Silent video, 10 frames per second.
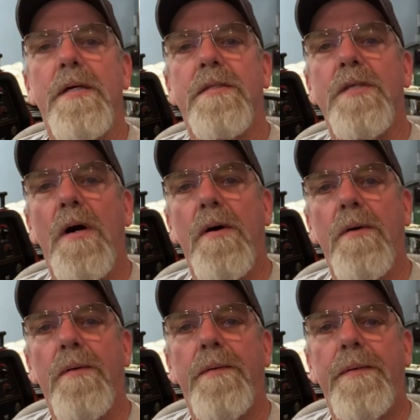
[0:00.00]

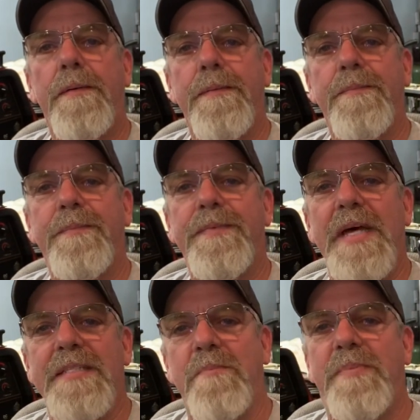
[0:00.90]
So
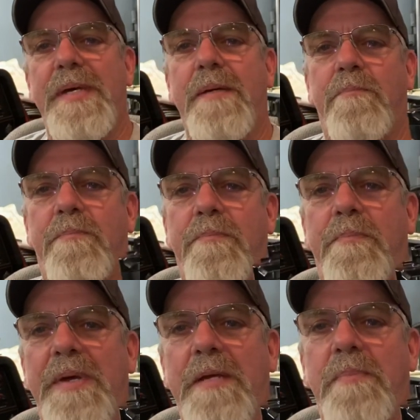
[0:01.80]
that's a
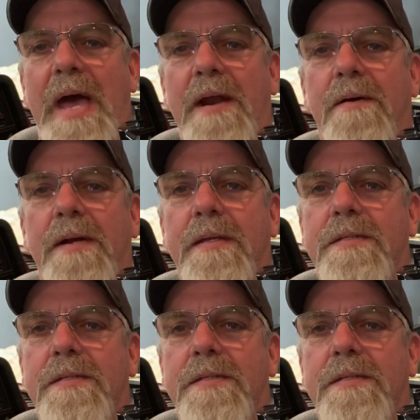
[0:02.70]
big battery.